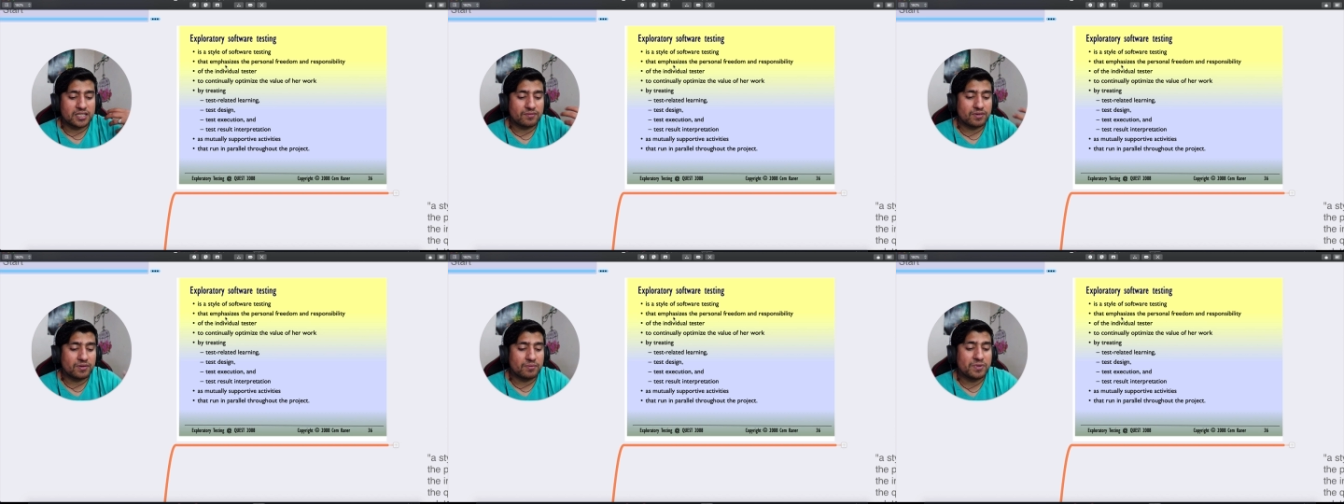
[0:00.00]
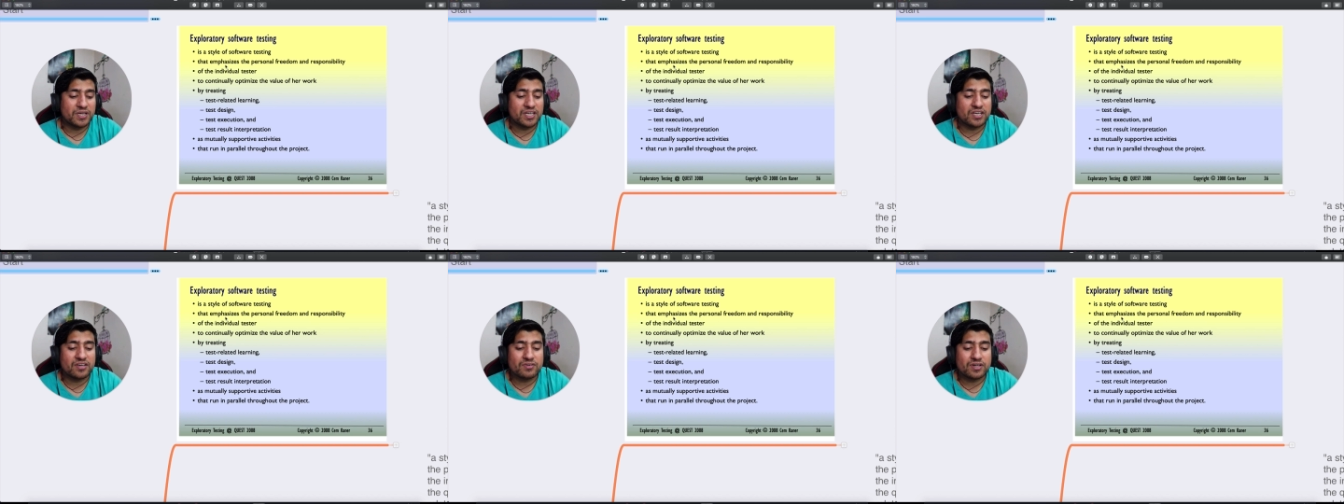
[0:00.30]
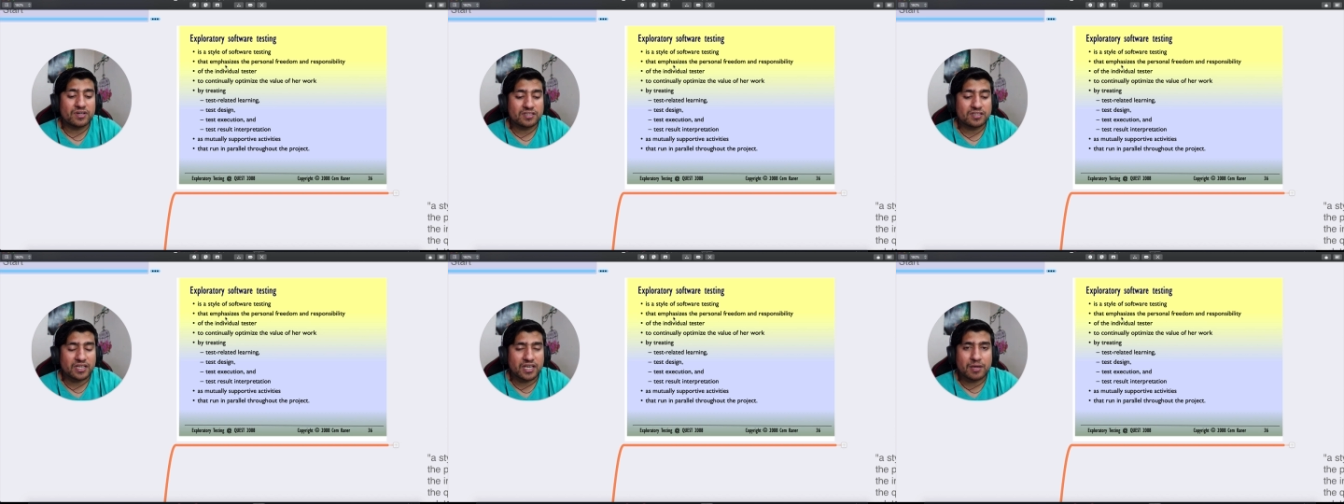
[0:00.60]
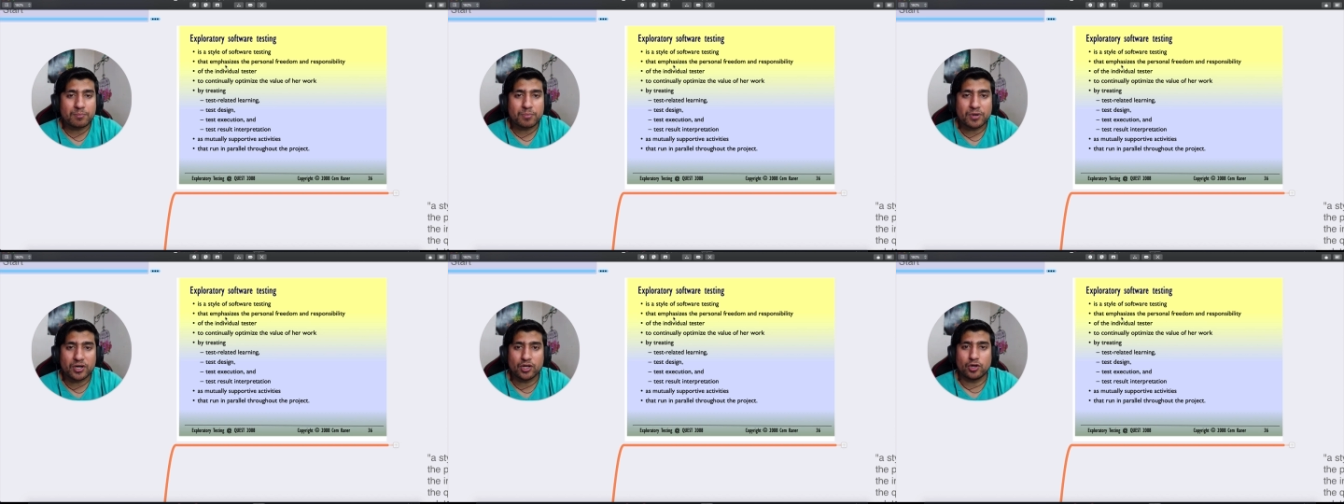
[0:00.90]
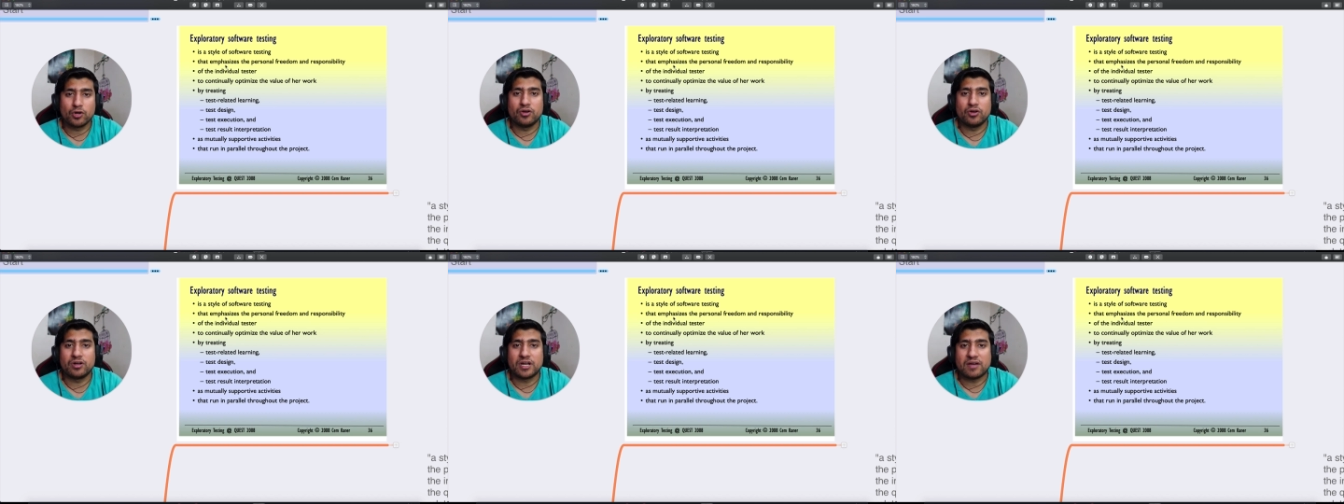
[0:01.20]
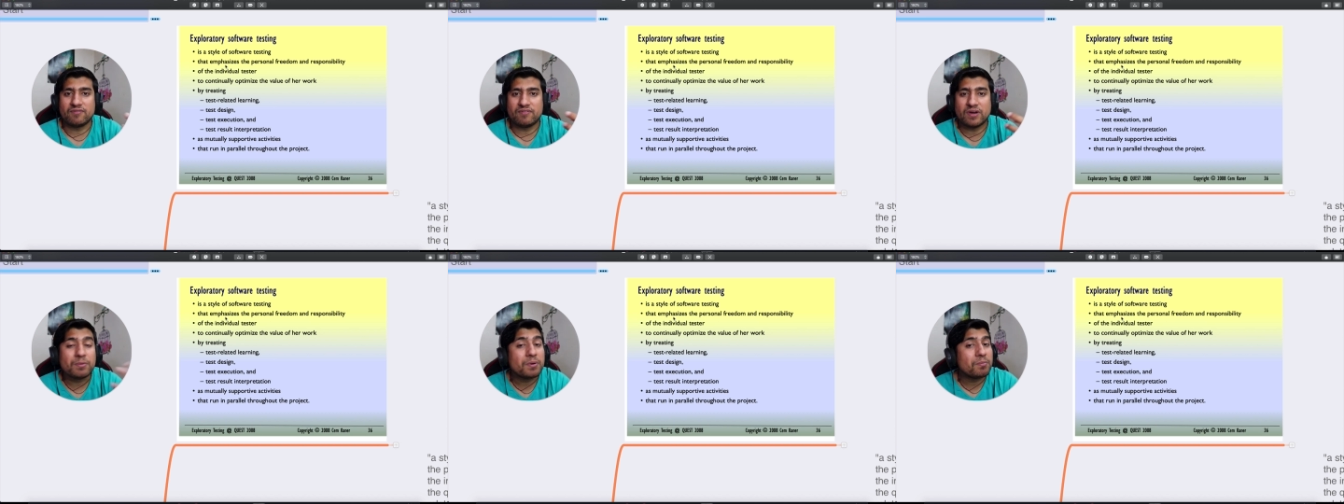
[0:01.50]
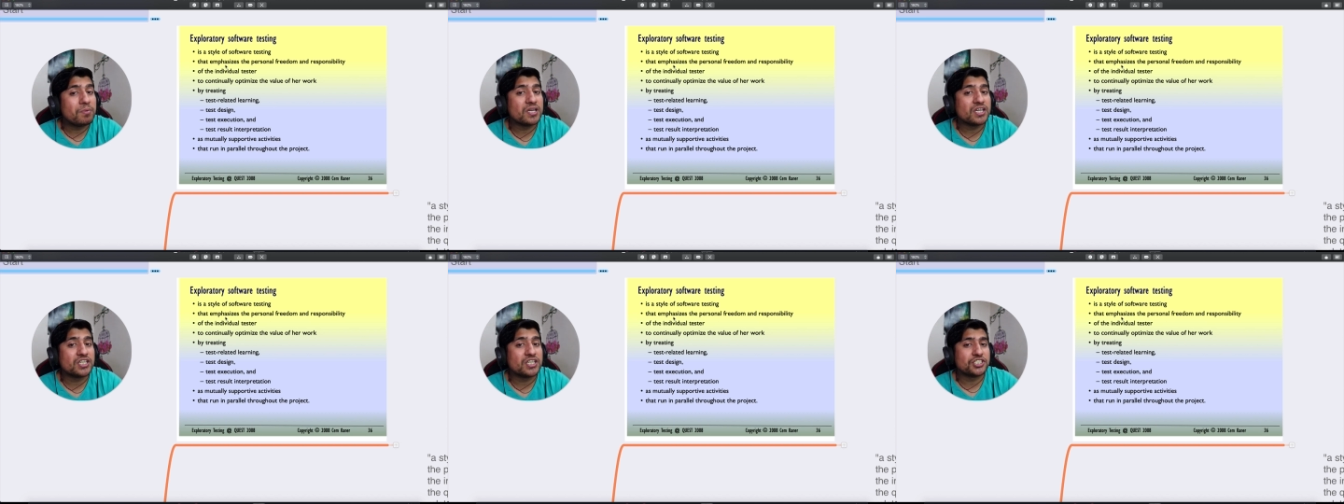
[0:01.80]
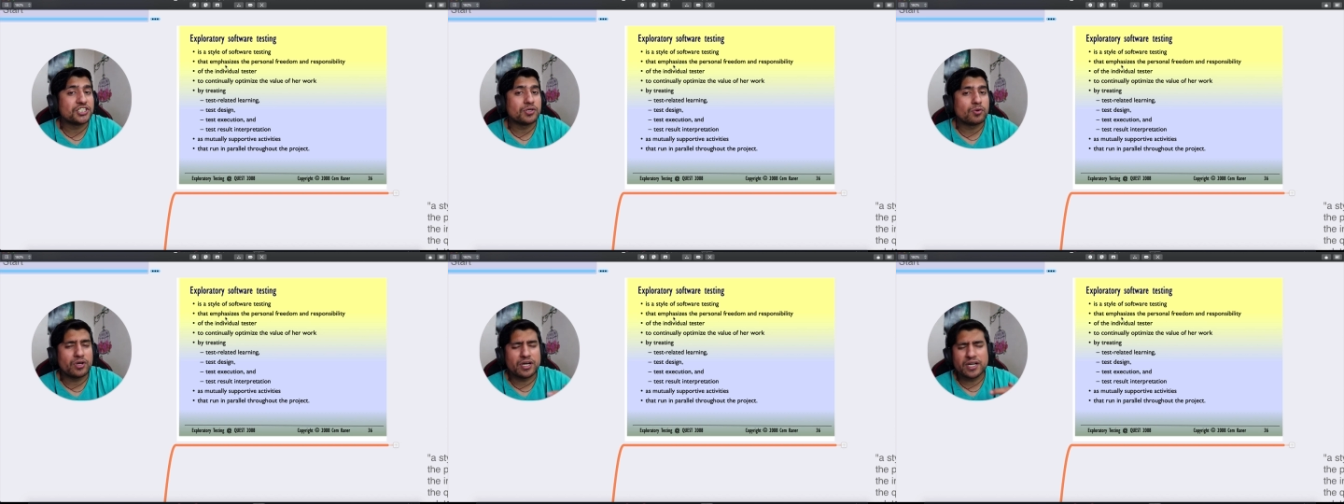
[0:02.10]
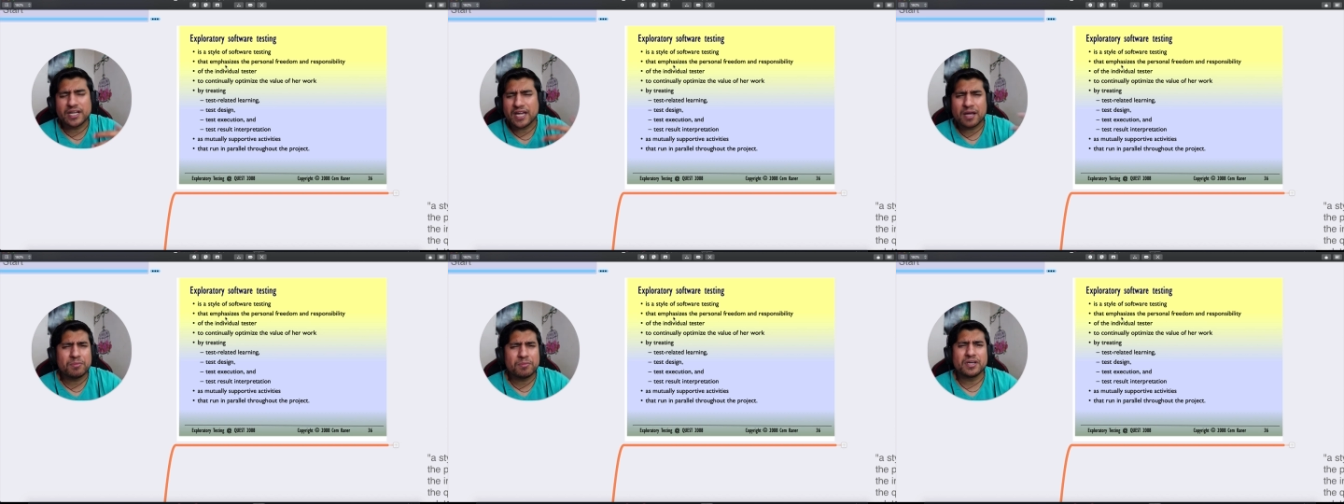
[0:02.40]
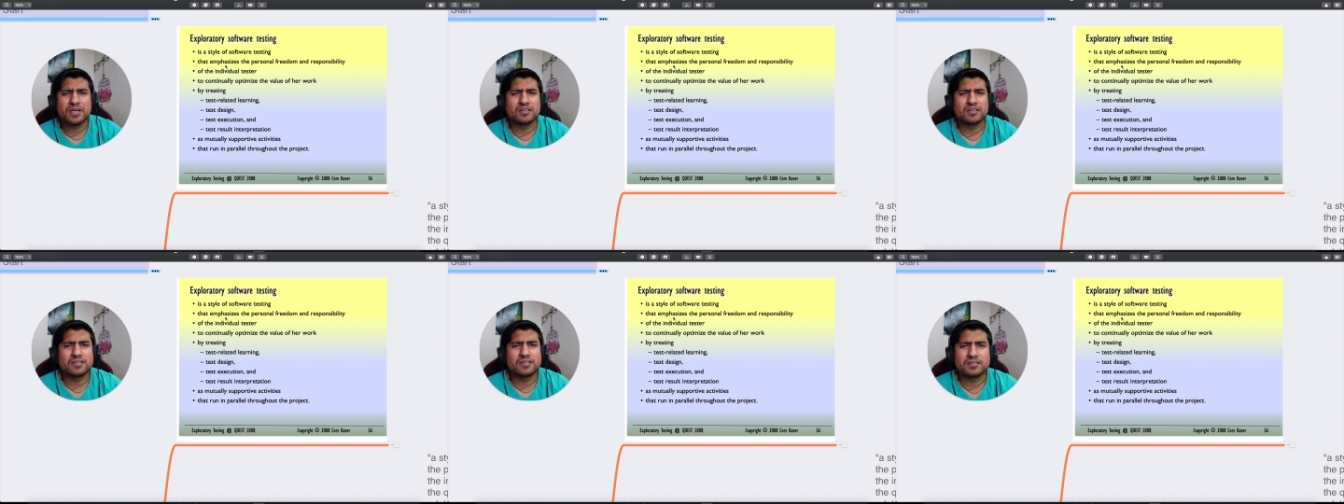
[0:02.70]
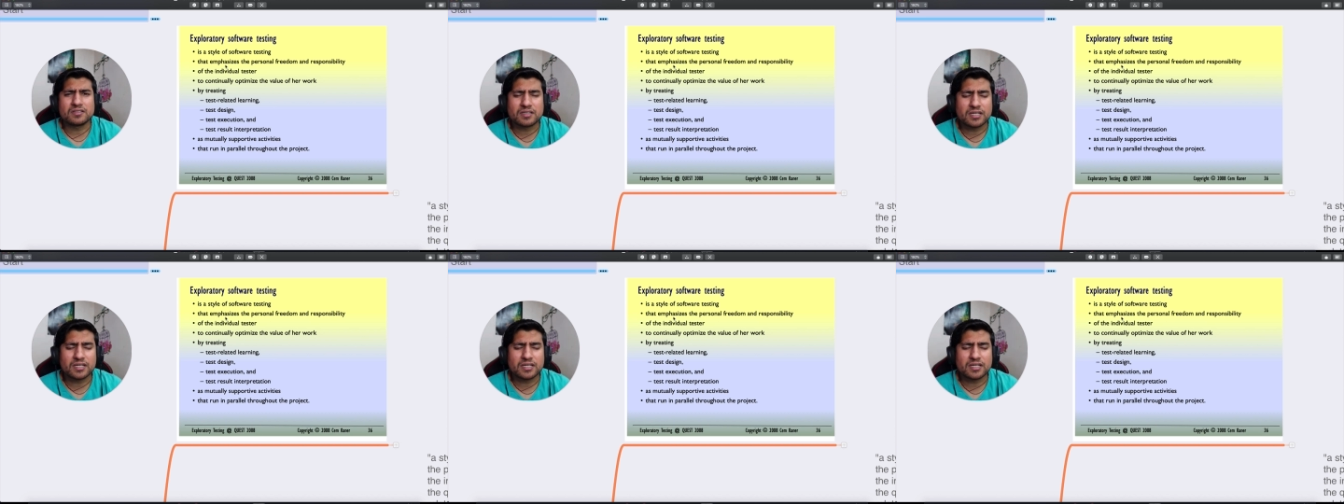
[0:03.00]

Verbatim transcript: will be given a particular web application, or it can be another,